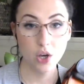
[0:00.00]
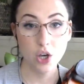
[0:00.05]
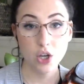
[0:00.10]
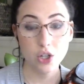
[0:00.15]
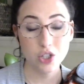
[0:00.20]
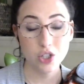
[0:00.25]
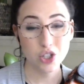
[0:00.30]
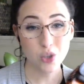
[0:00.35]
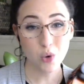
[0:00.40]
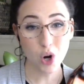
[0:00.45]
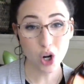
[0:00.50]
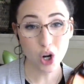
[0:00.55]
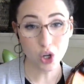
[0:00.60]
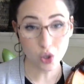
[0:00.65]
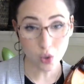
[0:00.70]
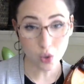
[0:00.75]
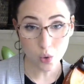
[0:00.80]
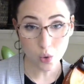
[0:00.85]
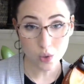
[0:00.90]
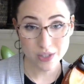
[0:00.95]
So our
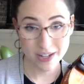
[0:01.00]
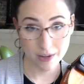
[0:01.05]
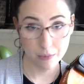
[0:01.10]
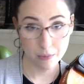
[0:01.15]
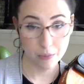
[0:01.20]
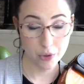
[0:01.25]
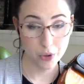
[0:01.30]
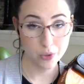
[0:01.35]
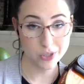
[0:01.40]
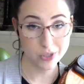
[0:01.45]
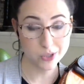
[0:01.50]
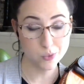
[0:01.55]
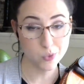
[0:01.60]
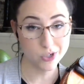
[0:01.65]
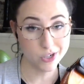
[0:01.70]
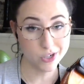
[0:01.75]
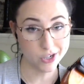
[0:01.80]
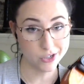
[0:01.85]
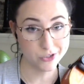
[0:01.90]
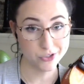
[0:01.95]
goal tempo is
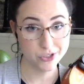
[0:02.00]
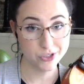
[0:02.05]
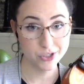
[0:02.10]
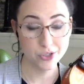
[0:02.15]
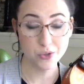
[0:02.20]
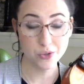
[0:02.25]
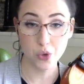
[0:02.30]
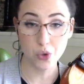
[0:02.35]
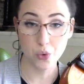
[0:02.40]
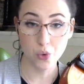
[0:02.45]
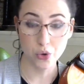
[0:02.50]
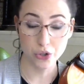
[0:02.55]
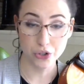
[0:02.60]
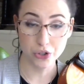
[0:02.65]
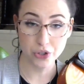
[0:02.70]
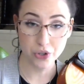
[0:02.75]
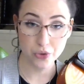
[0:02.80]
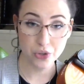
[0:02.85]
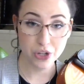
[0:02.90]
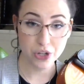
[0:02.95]
100 to a quarter
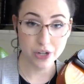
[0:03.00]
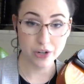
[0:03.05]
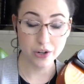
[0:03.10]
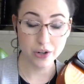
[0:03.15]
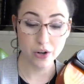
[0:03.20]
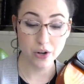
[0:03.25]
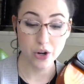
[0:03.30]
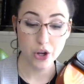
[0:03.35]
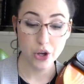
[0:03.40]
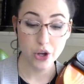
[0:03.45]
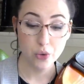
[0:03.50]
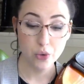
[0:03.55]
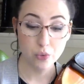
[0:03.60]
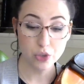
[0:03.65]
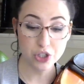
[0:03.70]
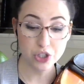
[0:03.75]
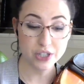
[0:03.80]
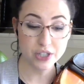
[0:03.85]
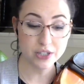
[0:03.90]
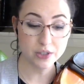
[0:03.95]
note here,
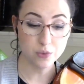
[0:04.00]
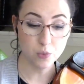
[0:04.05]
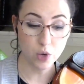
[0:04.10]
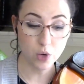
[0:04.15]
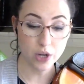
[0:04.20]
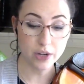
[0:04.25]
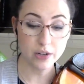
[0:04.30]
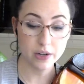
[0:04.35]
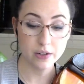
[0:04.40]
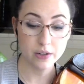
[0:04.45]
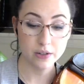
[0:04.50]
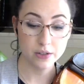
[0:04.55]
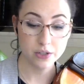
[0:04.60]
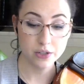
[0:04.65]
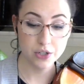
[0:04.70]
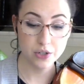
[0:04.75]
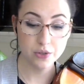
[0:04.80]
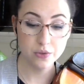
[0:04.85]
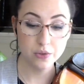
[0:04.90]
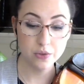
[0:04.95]
which is 1,
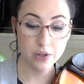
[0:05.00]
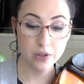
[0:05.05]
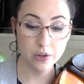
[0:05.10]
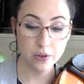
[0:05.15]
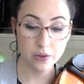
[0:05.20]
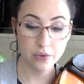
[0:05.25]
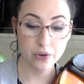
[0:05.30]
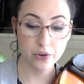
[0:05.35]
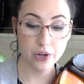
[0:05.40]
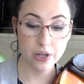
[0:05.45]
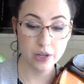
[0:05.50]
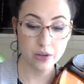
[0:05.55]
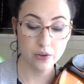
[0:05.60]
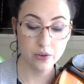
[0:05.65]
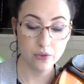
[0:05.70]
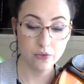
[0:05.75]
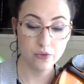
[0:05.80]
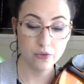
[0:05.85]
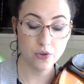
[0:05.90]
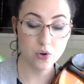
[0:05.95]
2, 3,
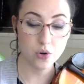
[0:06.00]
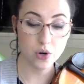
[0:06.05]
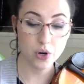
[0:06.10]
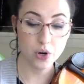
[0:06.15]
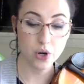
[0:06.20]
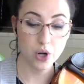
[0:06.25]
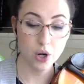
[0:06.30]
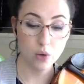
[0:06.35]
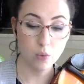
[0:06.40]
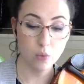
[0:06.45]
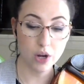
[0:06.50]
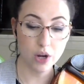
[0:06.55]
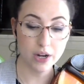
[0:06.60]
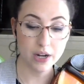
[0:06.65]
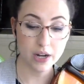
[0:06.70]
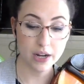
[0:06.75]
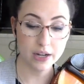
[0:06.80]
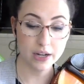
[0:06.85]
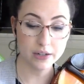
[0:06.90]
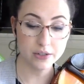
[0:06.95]
4, 1
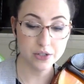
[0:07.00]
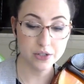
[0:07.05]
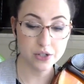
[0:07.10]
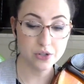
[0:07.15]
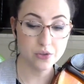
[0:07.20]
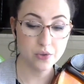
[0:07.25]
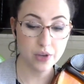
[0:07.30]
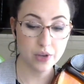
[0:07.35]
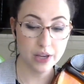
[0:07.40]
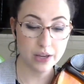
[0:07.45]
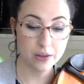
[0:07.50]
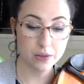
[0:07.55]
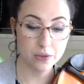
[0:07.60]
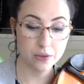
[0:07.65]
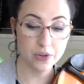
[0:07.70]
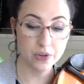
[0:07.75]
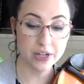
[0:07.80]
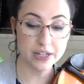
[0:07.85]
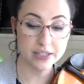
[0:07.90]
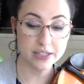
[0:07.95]
and 2 and
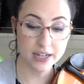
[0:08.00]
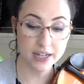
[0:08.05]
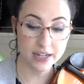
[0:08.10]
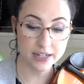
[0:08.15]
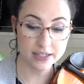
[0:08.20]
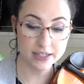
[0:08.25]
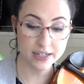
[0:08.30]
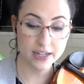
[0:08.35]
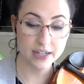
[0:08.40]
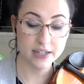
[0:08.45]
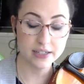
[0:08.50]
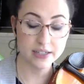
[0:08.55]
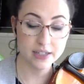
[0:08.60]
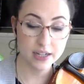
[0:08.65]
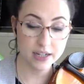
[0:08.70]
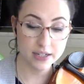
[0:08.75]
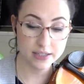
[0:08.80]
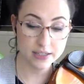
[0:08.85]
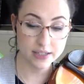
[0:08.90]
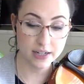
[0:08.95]
3, da da da da
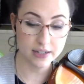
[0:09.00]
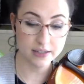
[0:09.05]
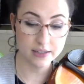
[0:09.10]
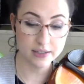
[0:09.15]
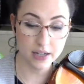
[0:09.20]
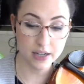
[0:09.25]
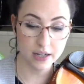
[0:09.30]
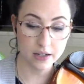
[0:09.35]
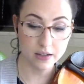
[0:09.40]
da da da.